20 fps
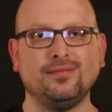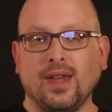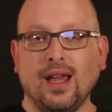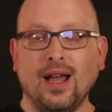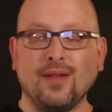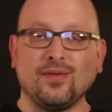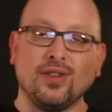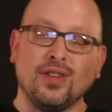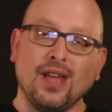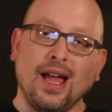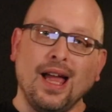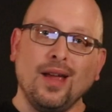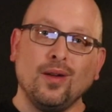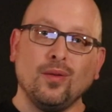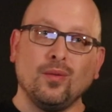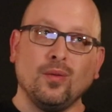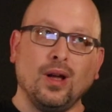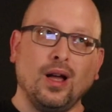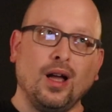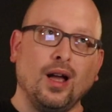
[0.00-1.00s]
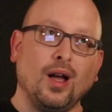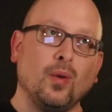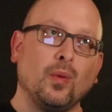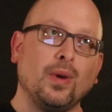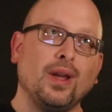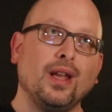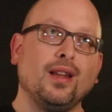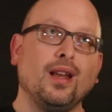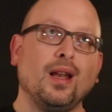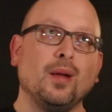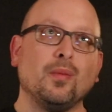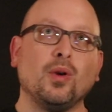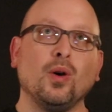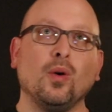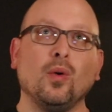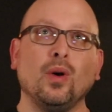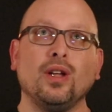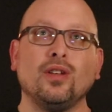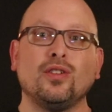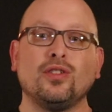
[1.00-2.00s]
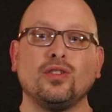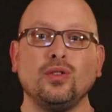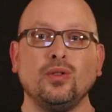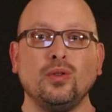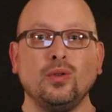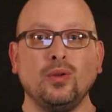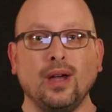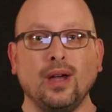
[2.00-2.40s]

After that, we ended up going to